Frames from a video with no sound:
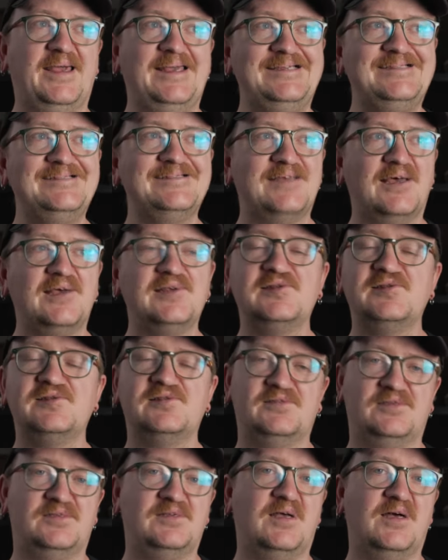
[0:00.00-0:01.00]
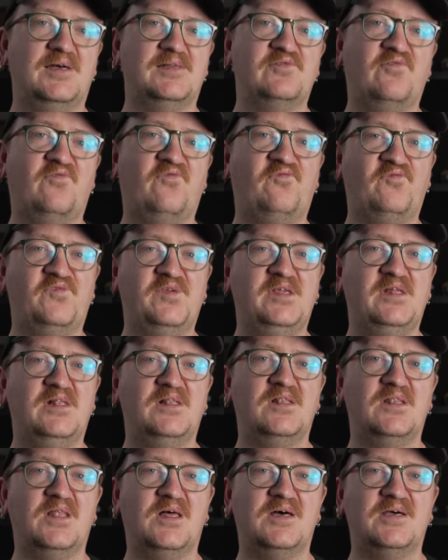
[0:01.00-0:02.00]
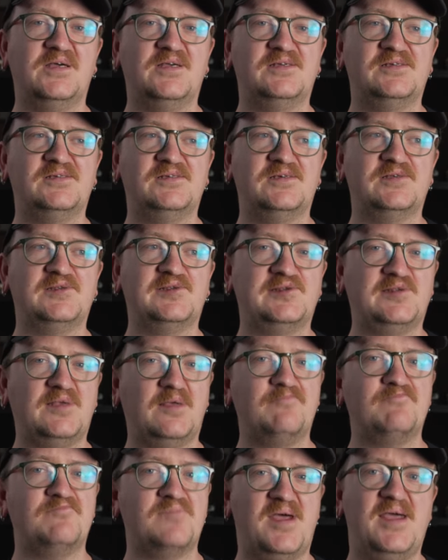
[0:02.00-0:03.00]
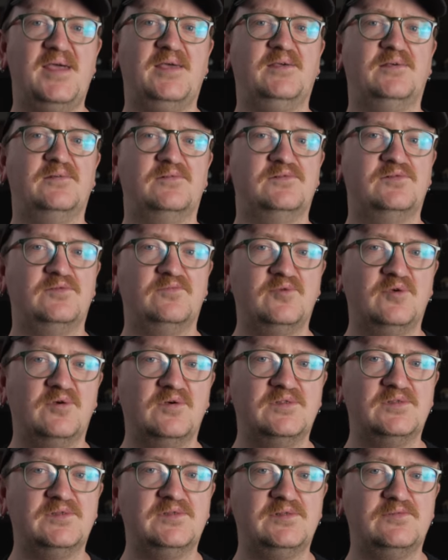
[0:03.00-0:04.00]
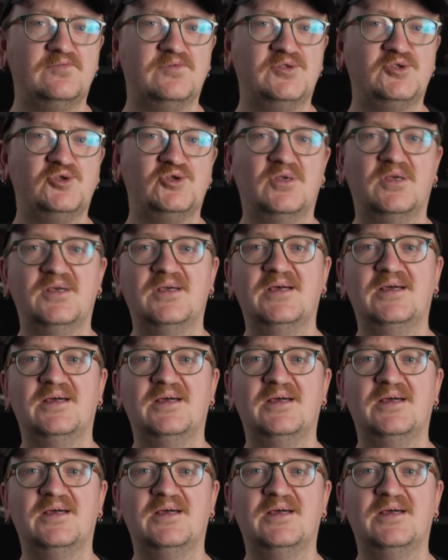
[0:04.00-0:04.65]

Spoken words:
It does kind of feel like a step back, to be honest, which